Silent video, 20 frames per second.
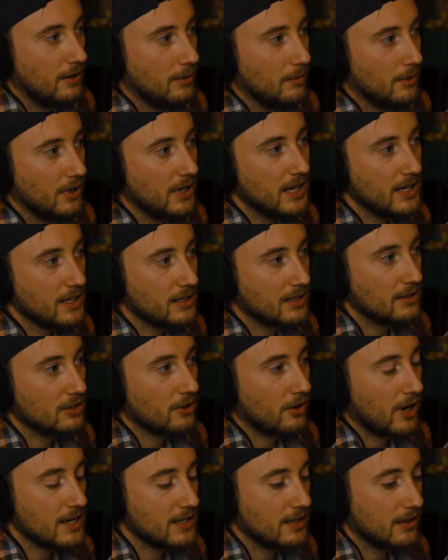But it's
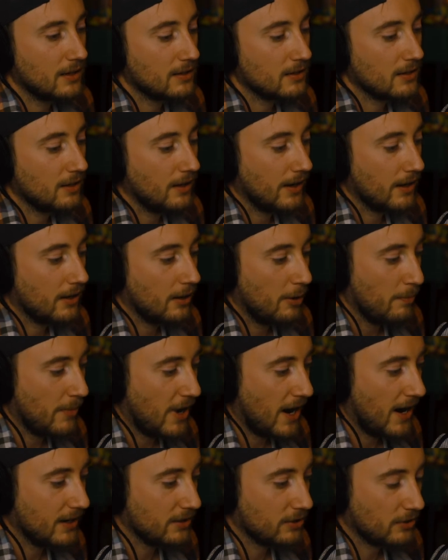crazy because like a
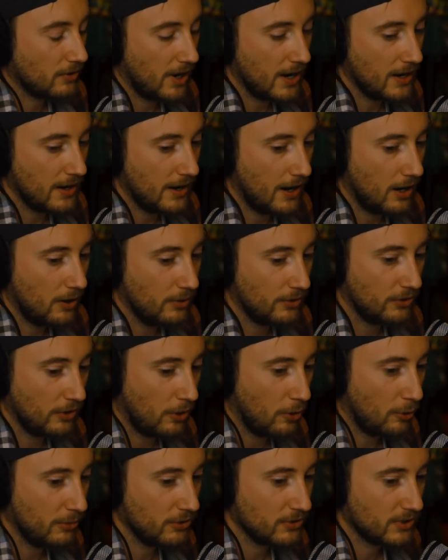mask right now is
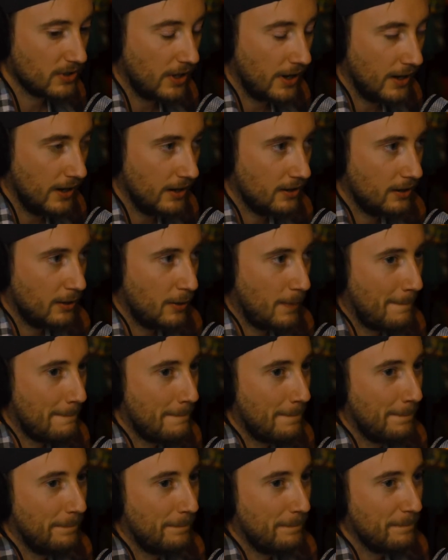almost like,
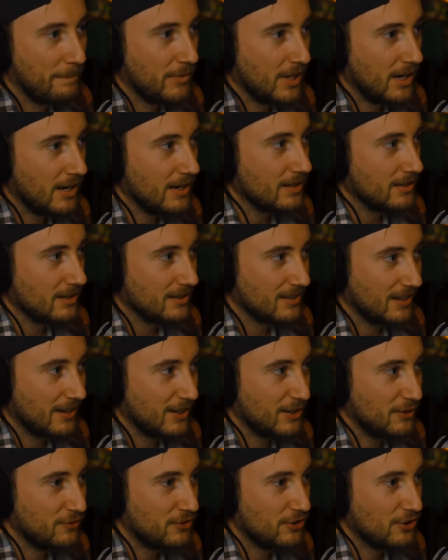it's like
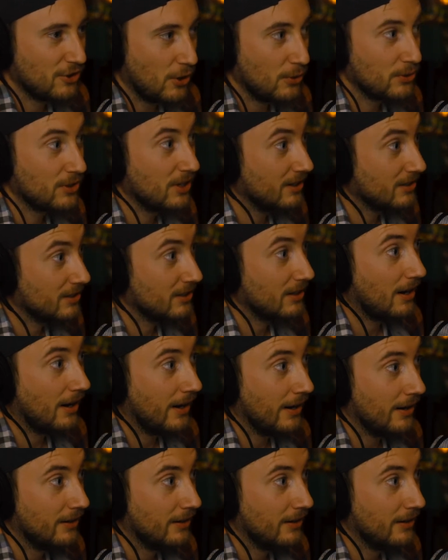you've chosen a side.